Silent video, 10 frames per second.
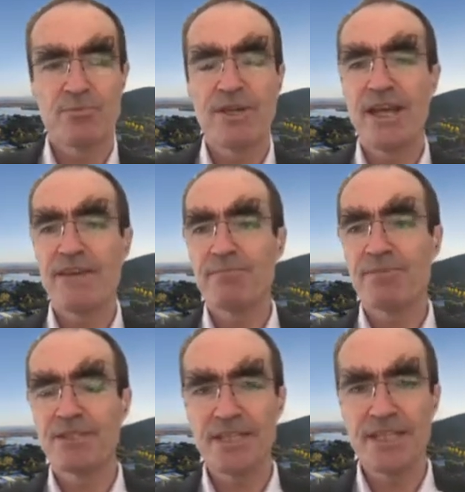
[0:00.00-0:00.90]
And we have, in
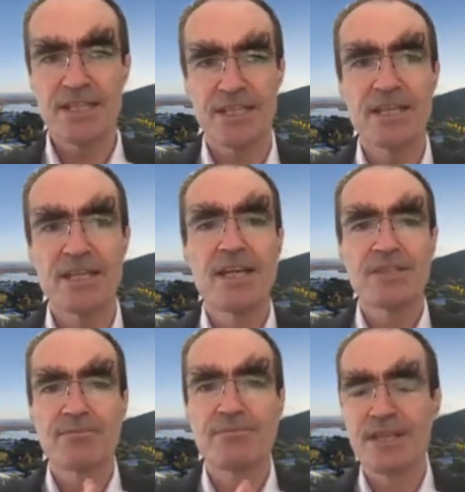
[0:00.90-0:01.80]
particular,
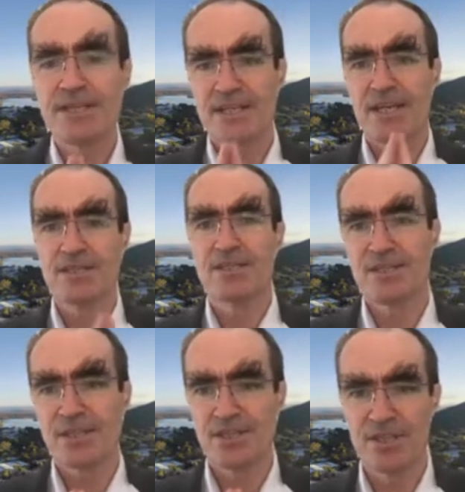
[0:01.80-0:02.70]
some
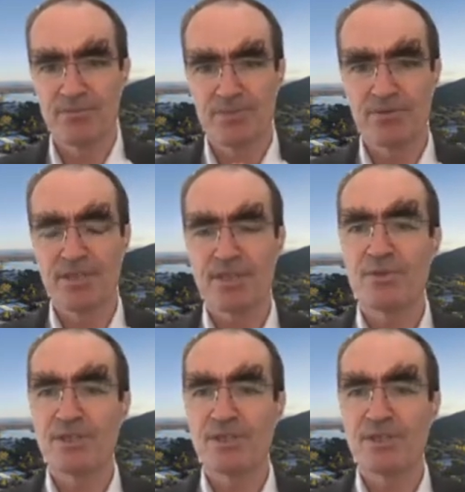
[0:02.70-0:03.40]
dedicated teaching buildings,